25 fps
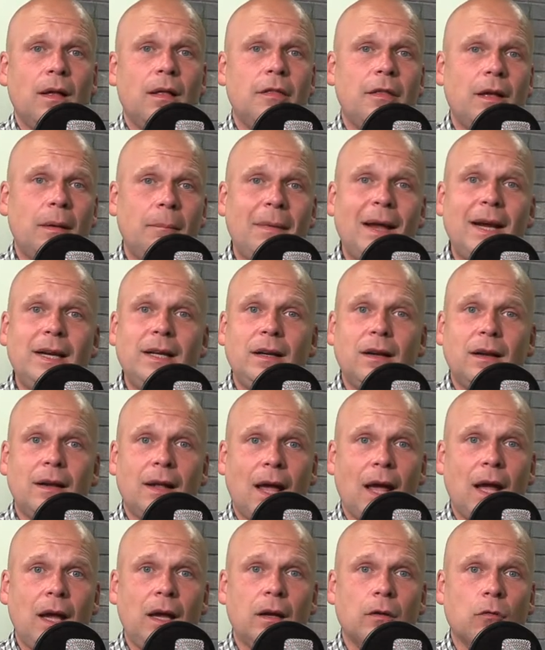They may need a
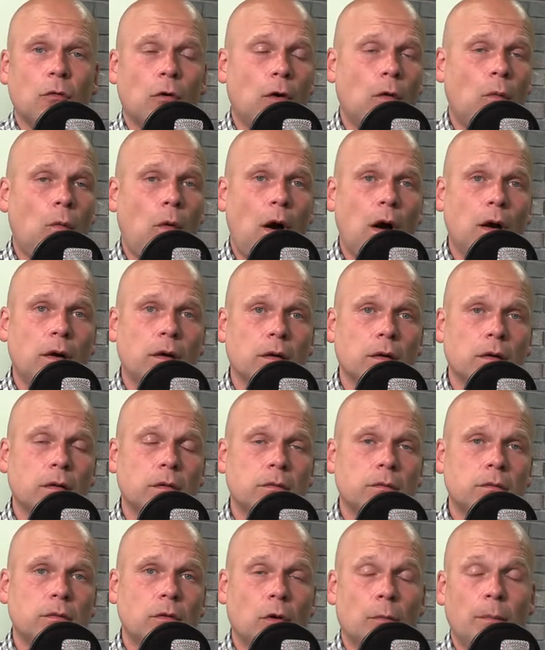cane or a walker,
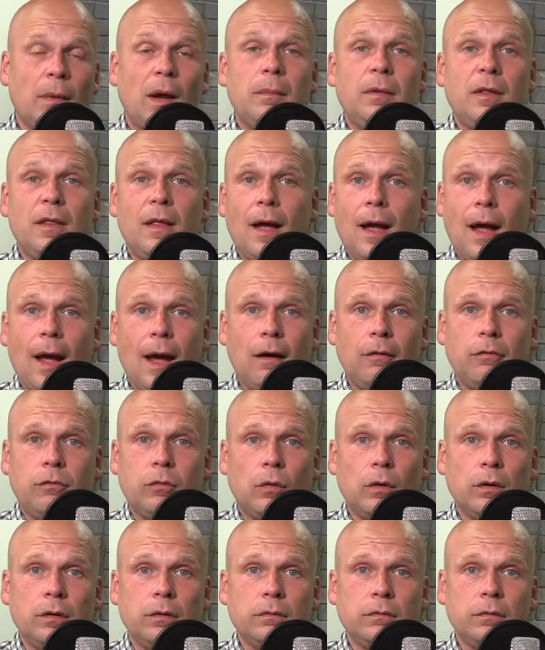or maybe they have
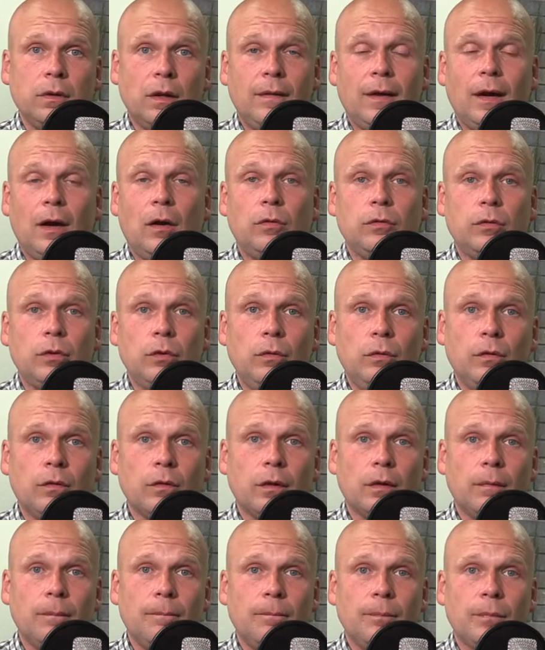one and they don't use
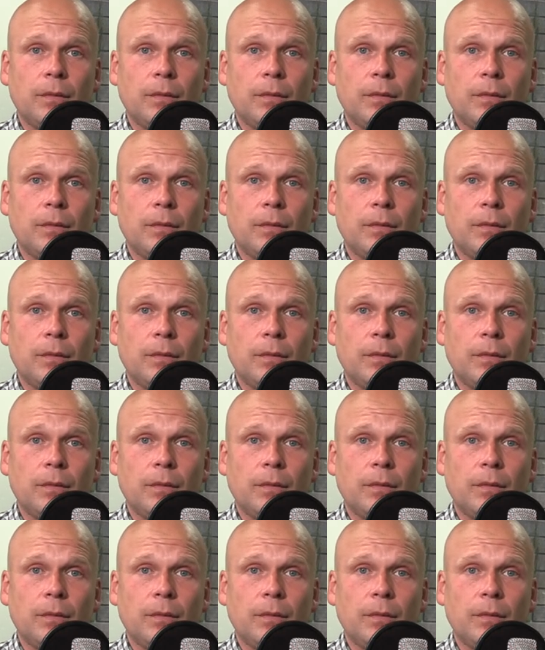it.